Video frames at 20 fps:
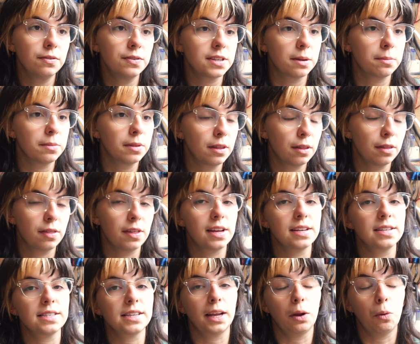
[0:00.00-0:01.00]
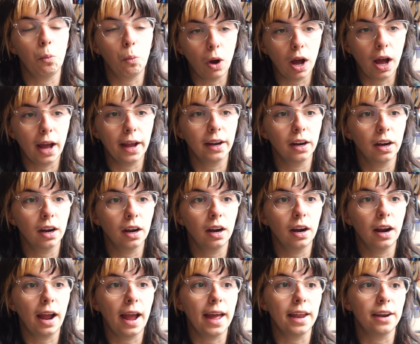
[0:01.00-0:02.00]
Some of the things like
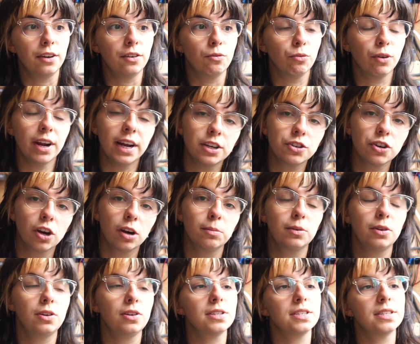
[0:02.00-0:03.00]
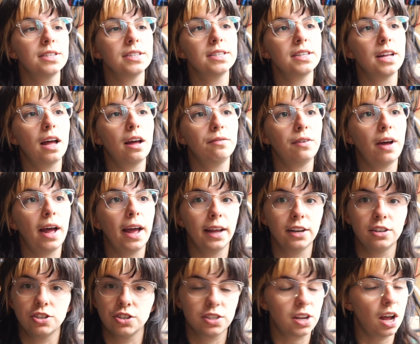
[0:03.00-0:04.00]
wire and ring terminals and stuff I
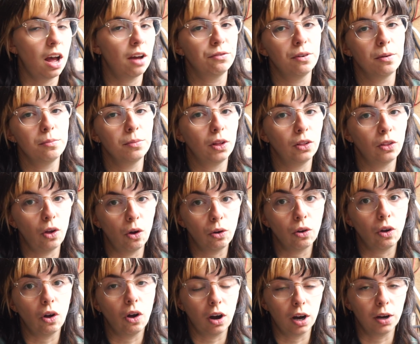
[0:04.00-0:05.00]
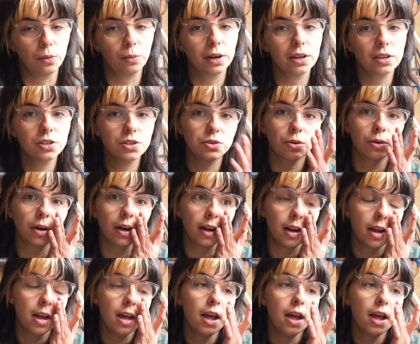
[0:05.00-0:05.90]
just got from the local hardware store.